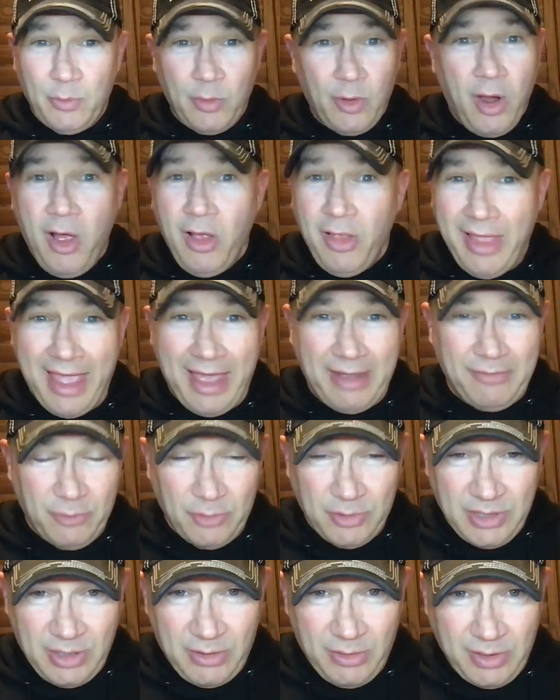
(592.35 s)
we're all
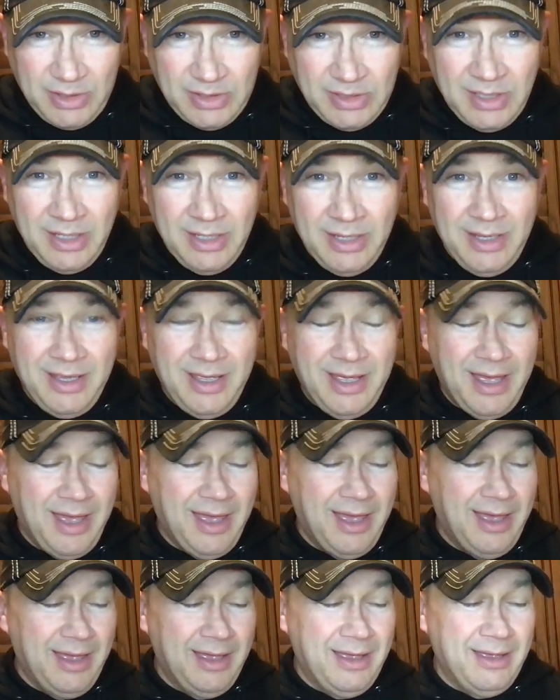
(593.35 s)
adversaries uh,
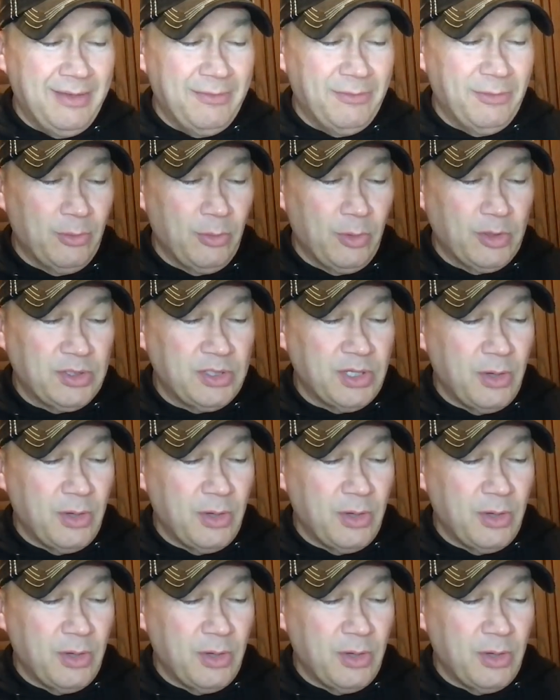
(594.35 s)
of the Lord.